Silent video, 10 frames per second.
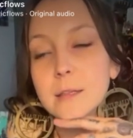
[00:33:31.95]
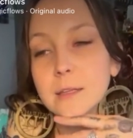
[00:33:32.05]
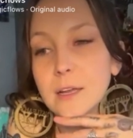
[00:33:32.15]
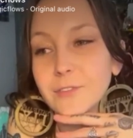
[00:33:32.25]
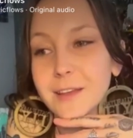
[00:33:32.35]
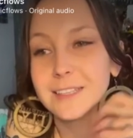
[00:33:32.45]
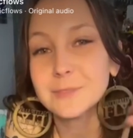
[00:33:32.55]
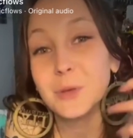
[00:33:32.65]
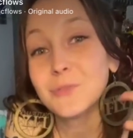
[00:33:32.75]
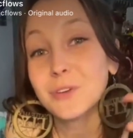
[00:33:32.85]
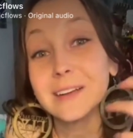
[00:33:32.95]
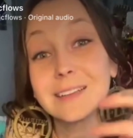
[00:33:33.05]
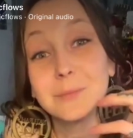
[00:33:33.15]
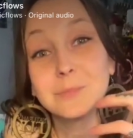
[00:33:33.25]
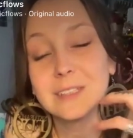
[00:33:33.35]
that I feel like is being
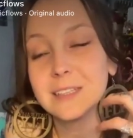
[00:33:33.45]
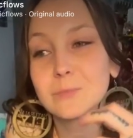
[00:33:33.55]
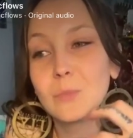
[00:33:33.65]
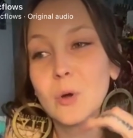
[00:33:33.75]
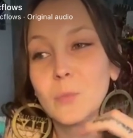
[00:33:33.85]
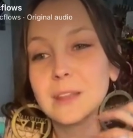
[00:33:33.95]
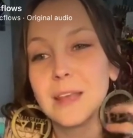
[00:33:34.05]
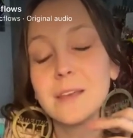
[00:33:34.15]
reclaimed in this moment.